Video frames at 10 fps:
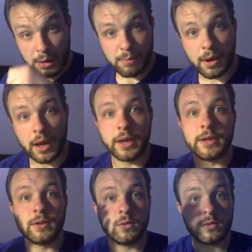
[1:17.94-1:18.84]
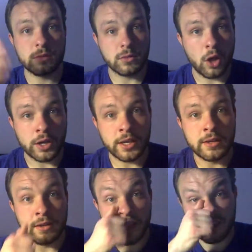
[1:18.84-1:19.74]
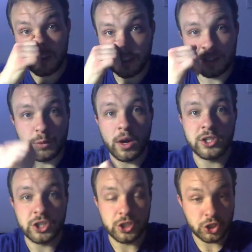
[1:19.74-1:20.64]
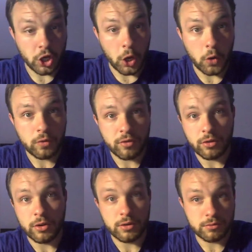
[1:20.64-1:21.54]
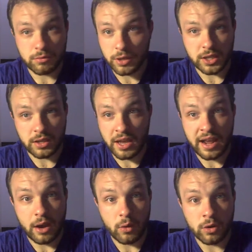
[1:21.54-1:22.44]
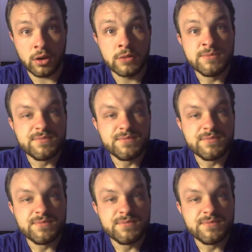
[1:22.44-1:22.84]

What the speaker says: by logging into Netflix and watching a show for like an hour,